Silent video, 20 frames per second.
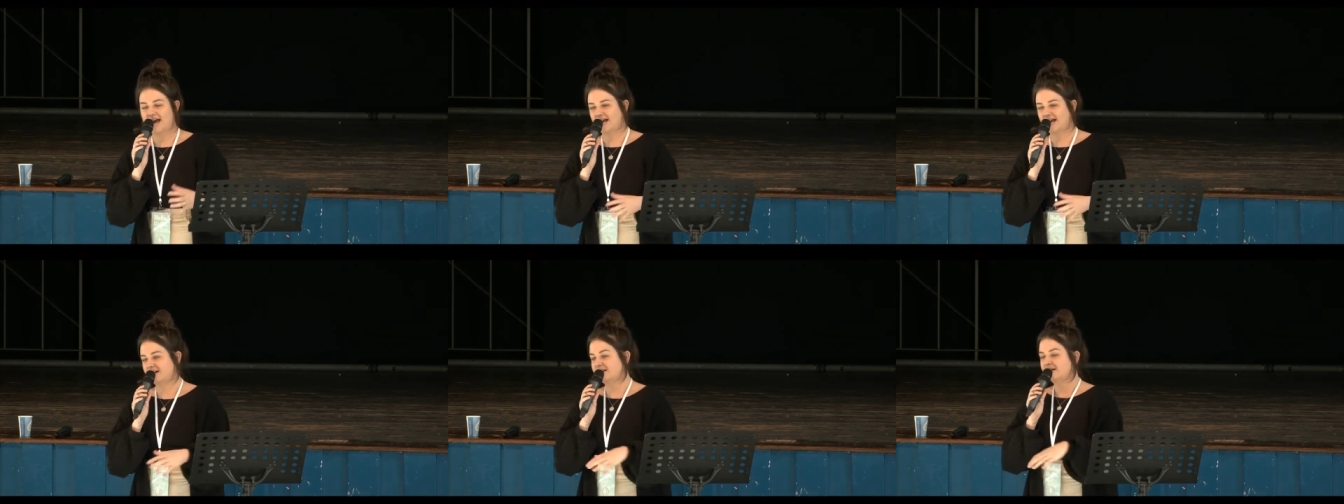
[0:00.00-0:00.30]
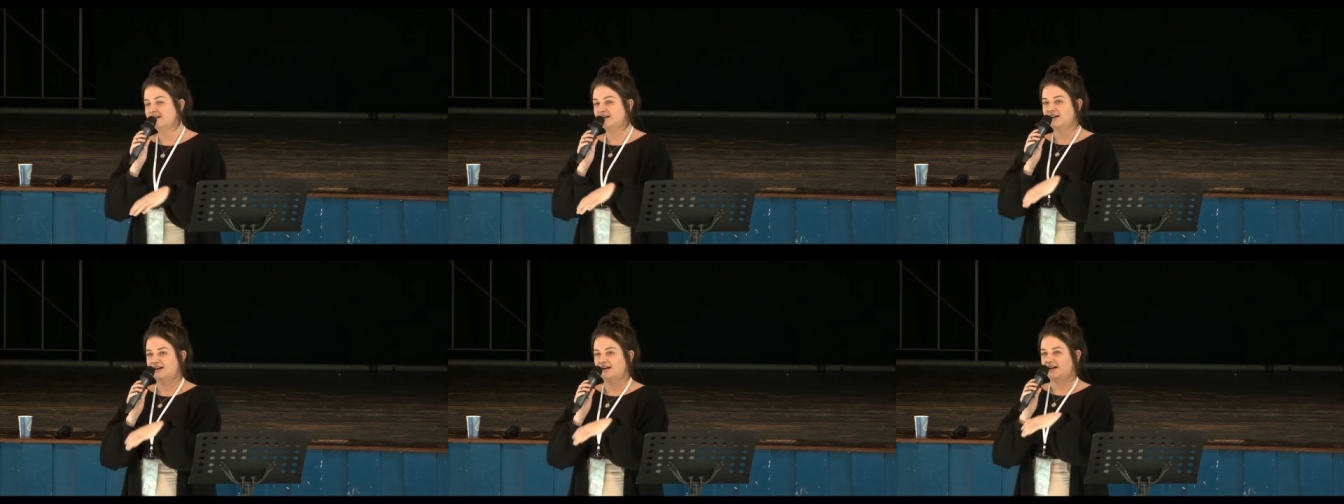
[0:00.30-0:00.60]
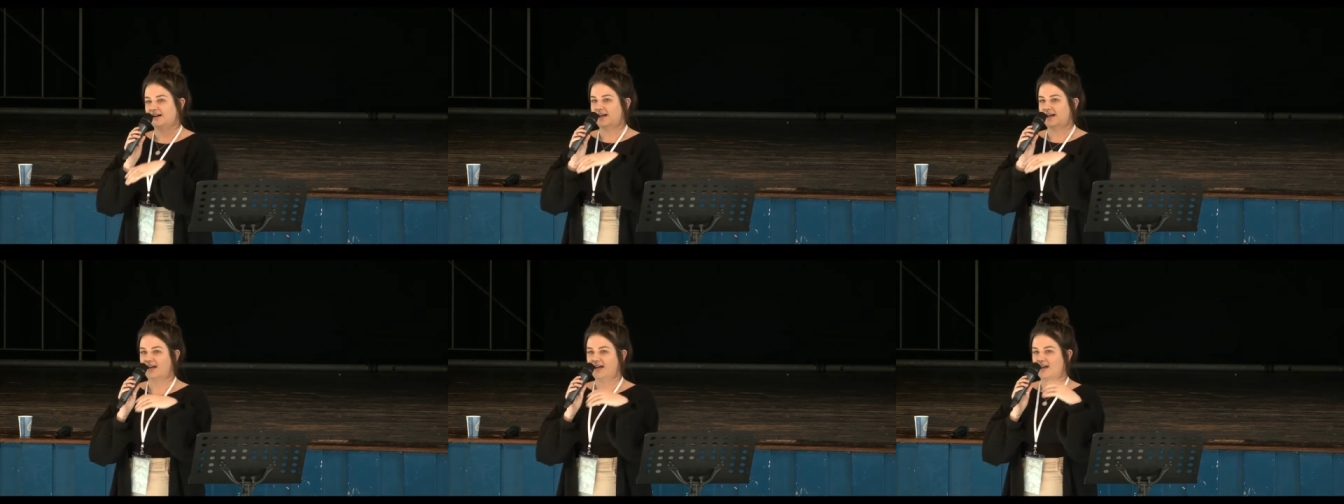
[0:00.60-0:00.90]
And
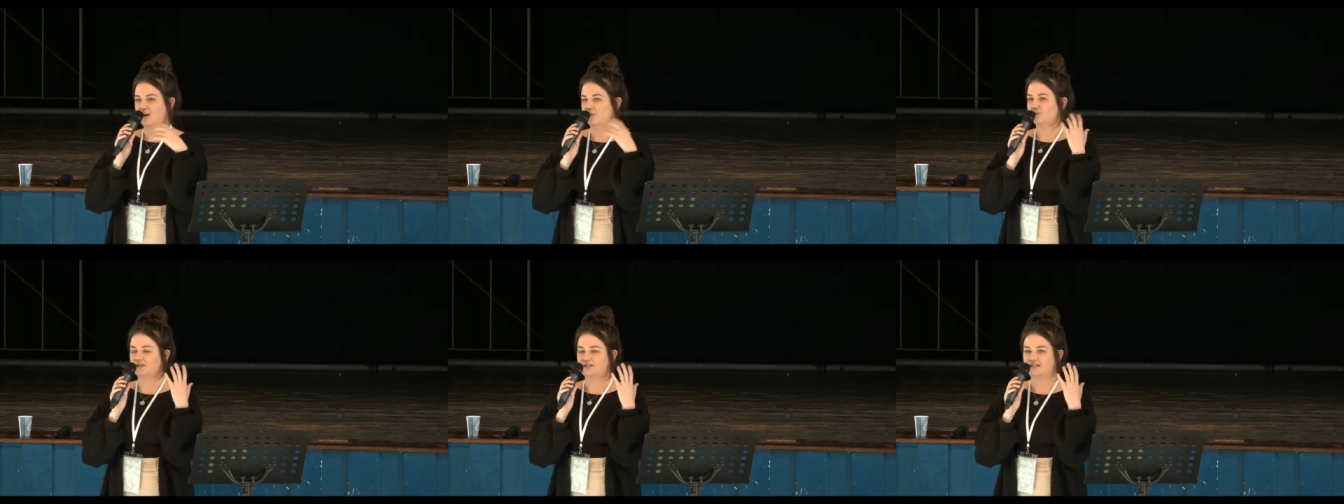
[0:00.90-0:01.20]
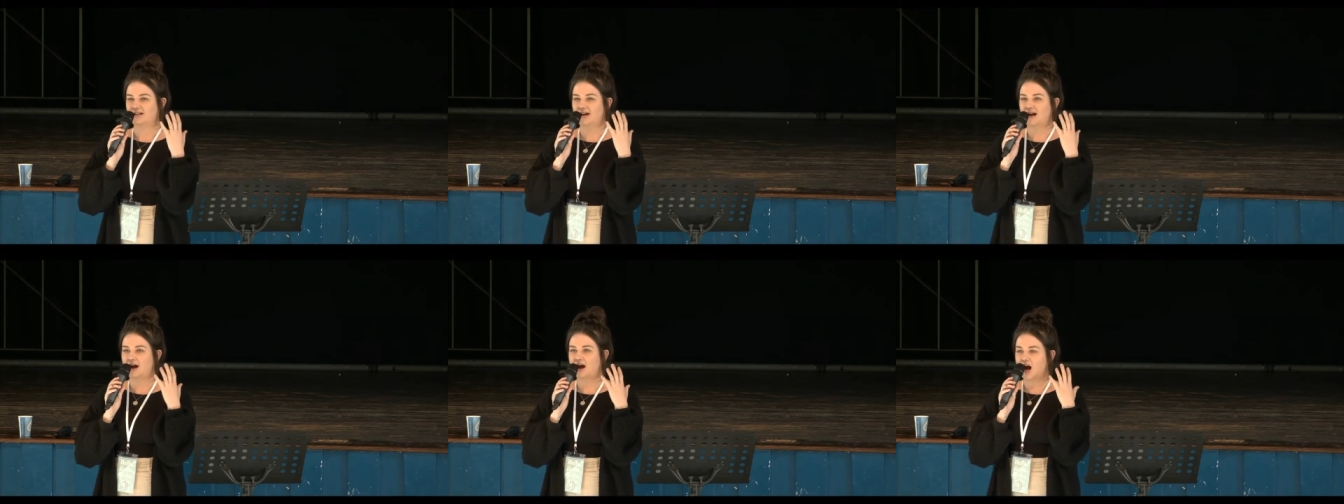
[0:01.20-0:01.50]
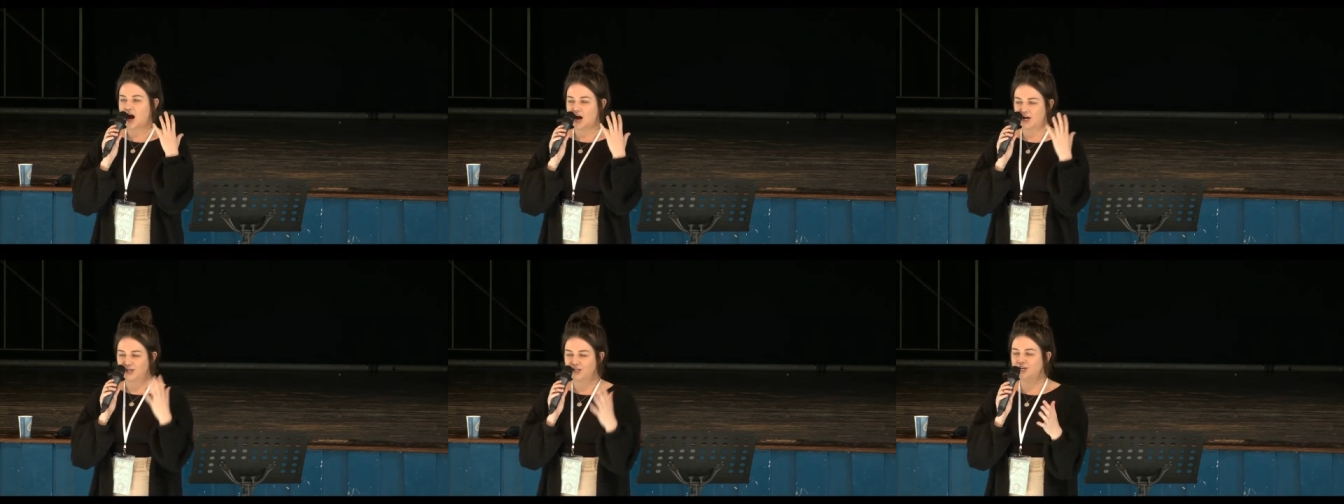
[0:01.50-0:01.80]
it was,
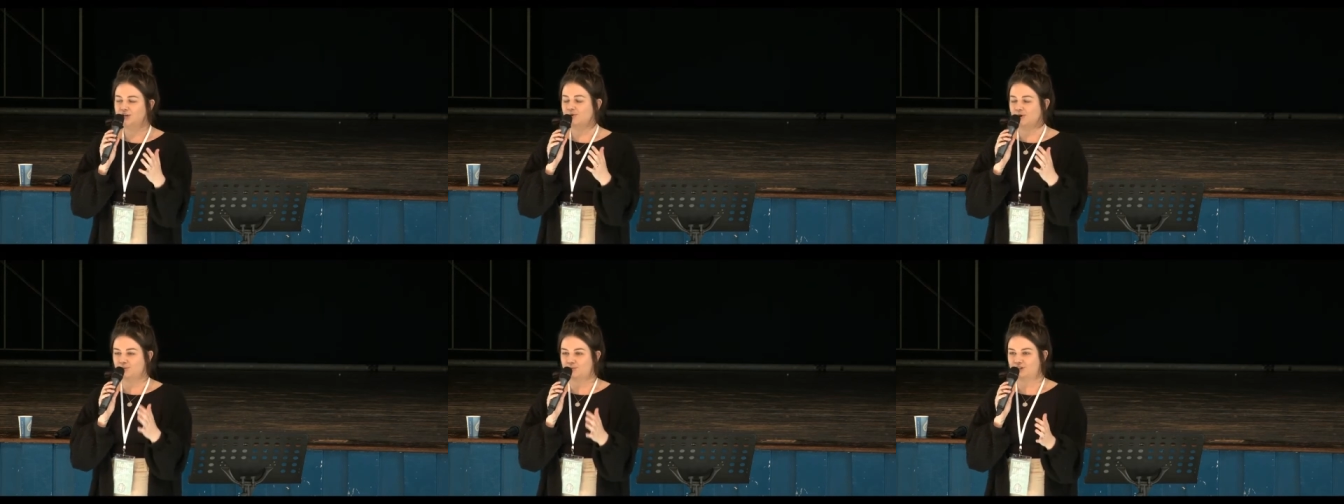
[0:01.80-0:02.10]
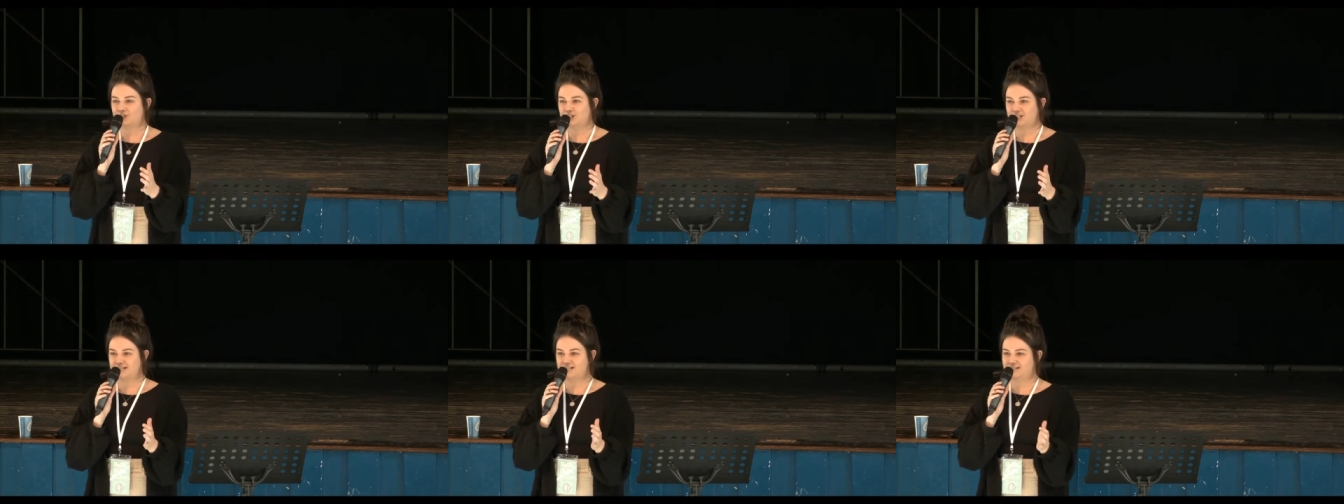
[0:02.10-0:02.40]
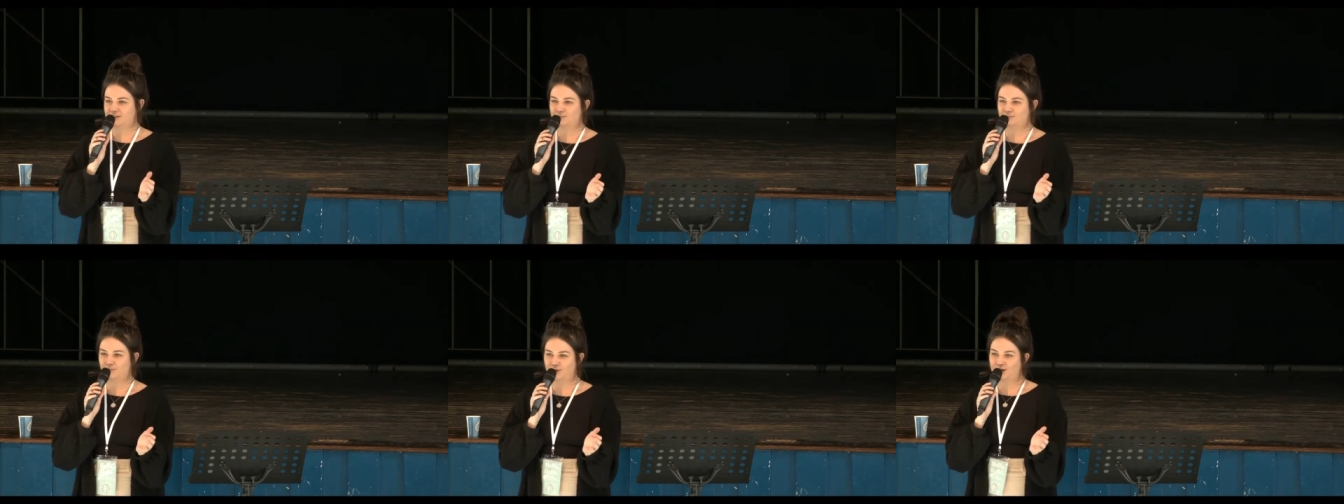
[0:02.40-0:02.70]
I knew it was
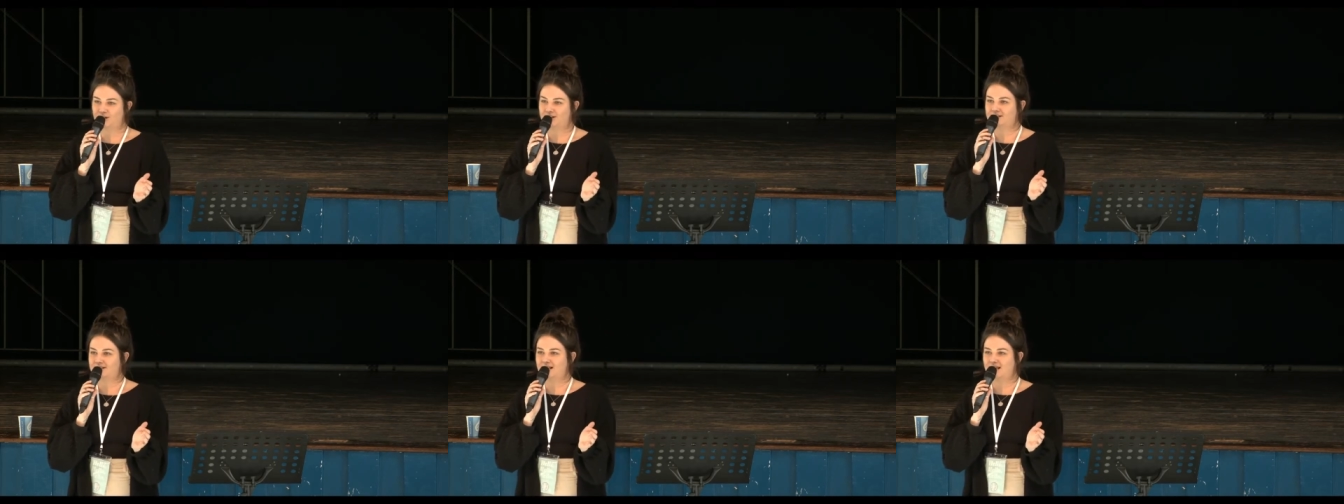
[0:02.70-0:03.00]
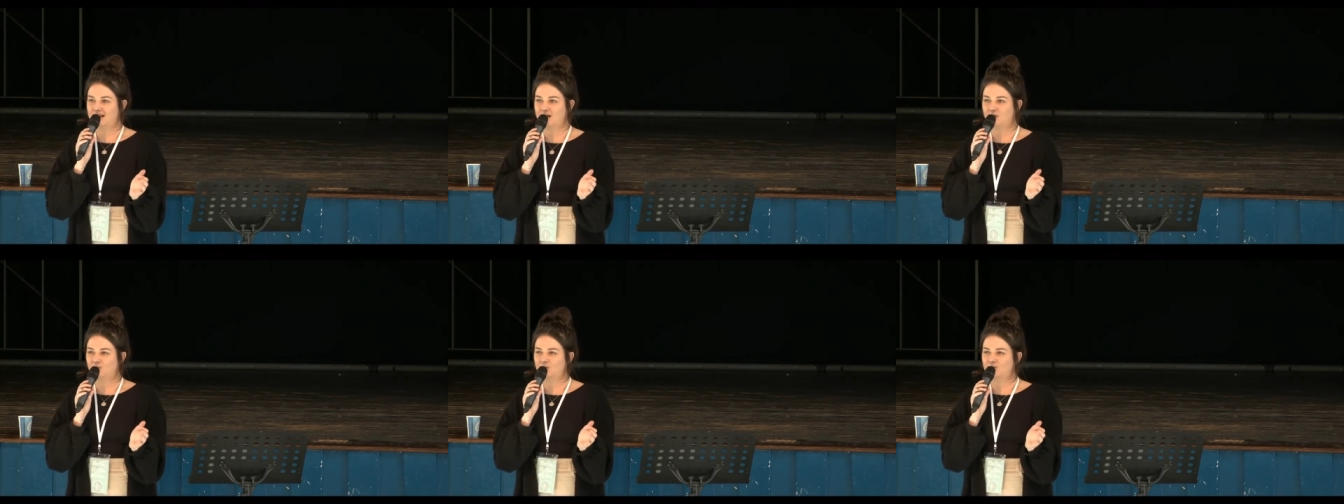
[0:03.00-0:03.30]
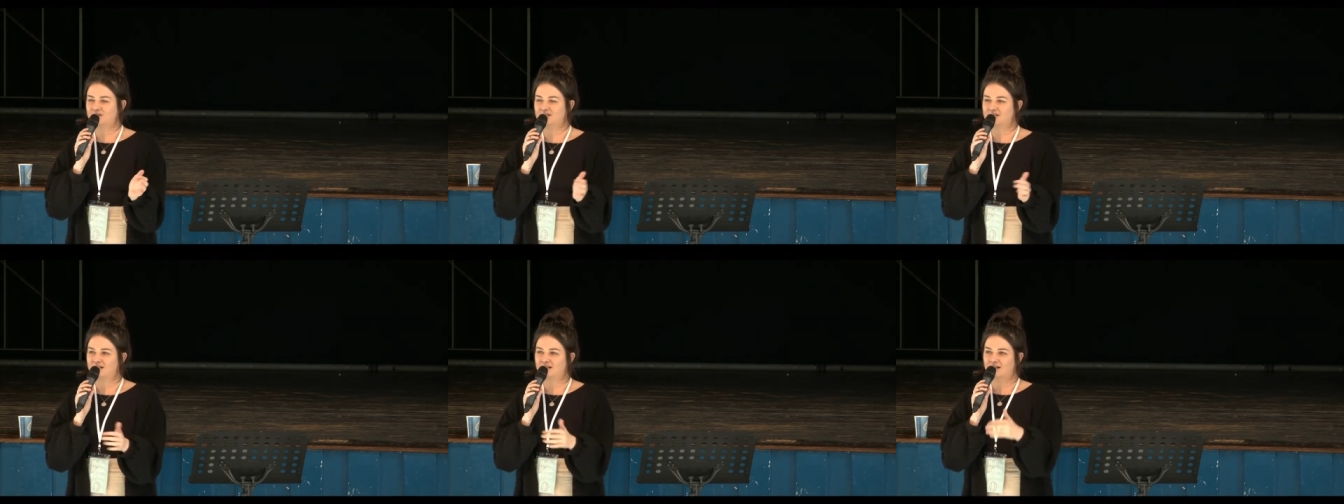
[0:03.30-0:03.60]
Jesus because it was